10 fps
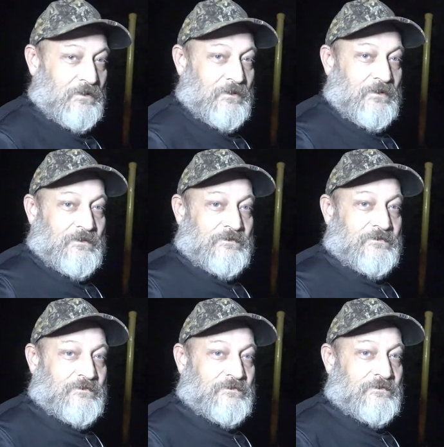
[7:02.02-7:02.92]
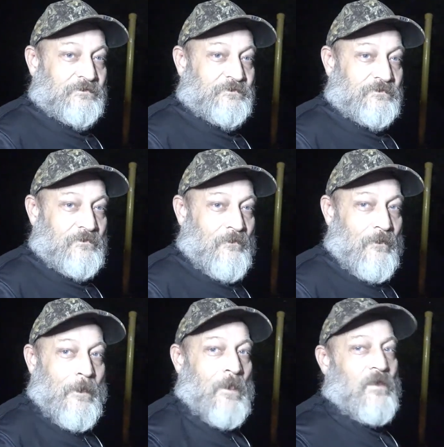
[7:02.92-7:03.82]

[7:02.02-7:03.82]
No one is speaking in this clip.